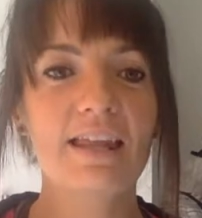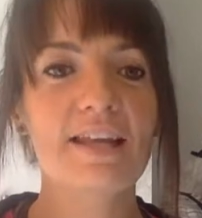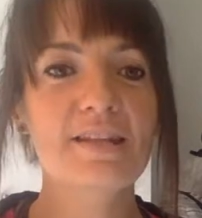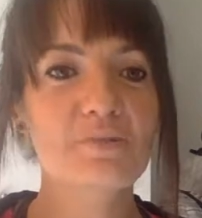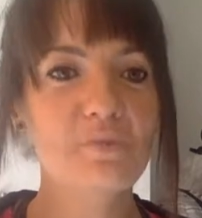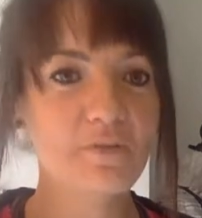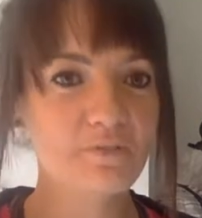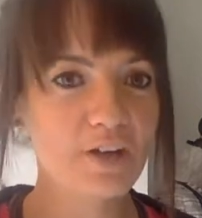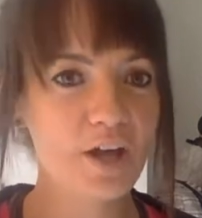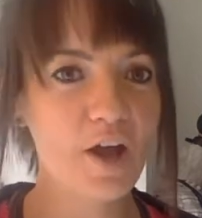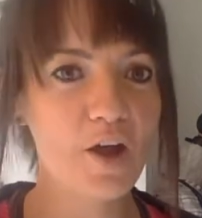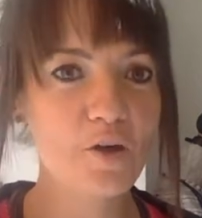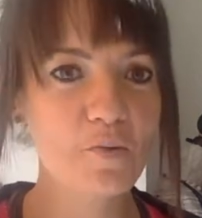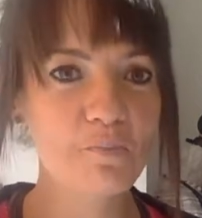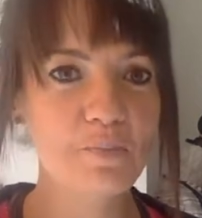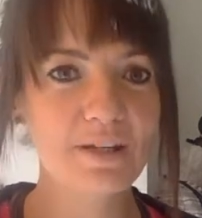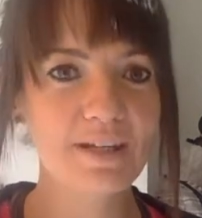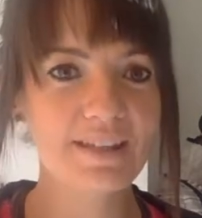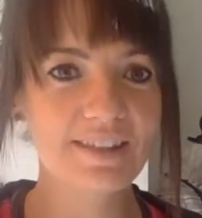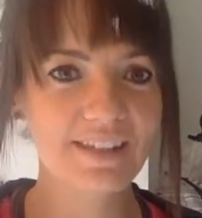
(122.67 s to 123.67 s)
like to have it
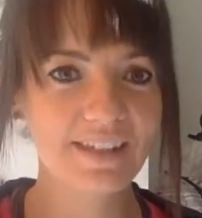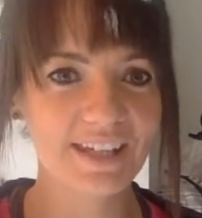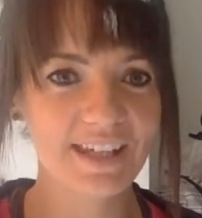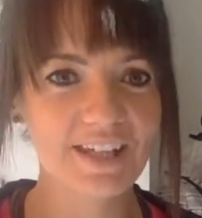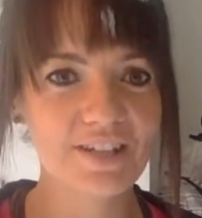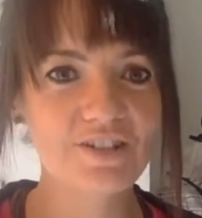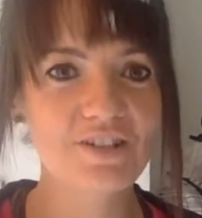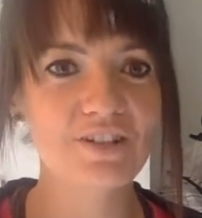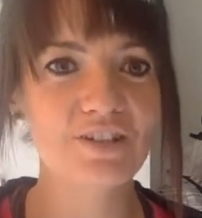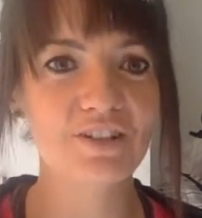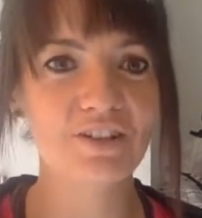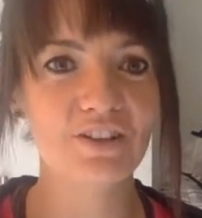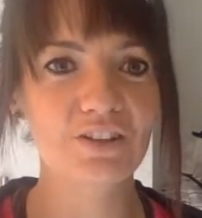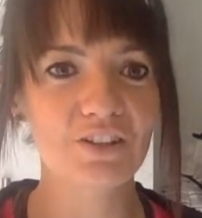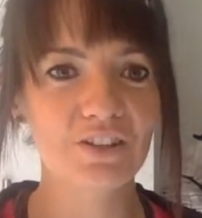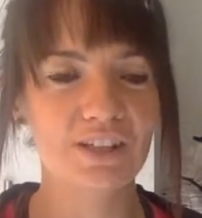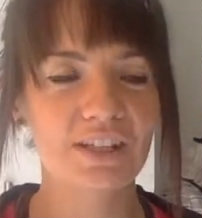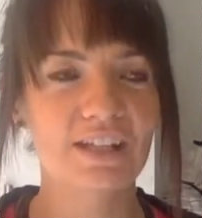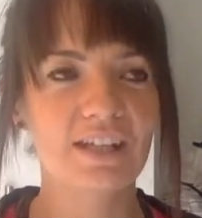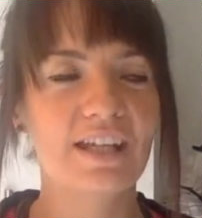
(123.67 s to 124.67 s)
open in the kitchen and
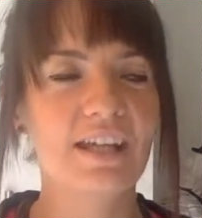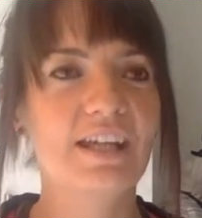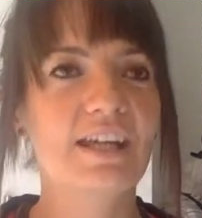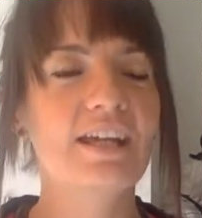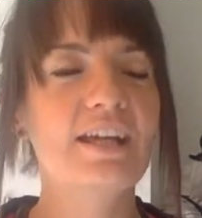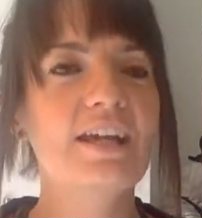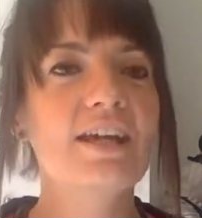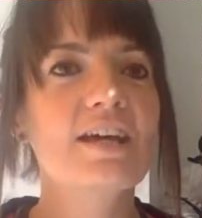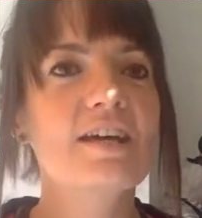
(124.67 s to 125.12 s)
looking at it.